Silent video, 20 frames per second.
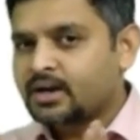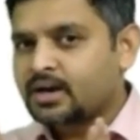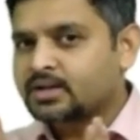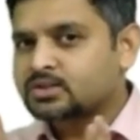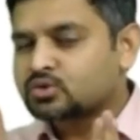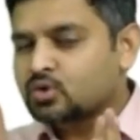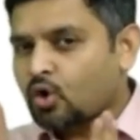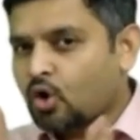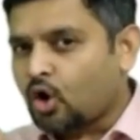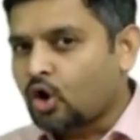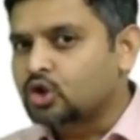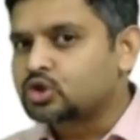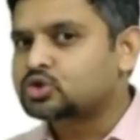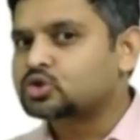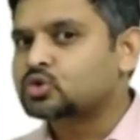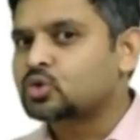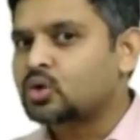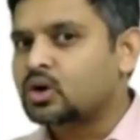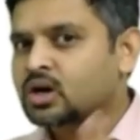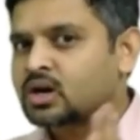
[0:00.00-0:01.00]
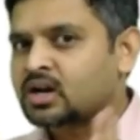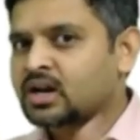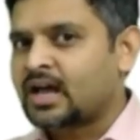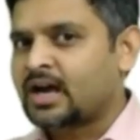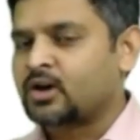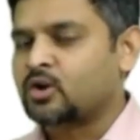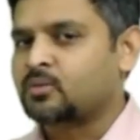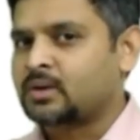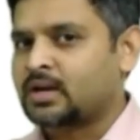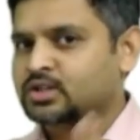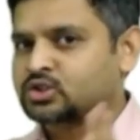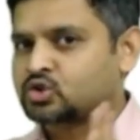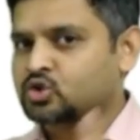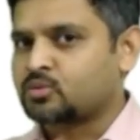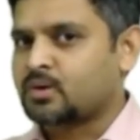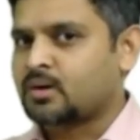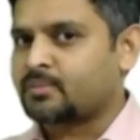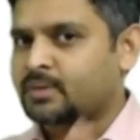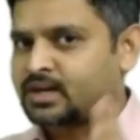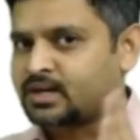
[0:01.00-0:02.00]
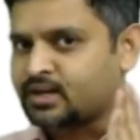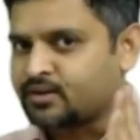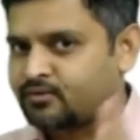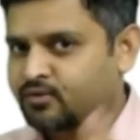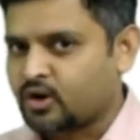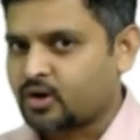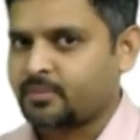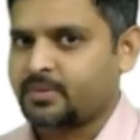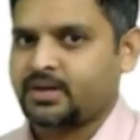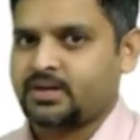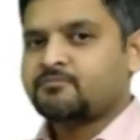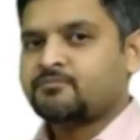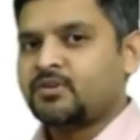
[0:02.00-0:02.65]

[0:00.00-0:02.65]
is also a glioblastoma multiforme.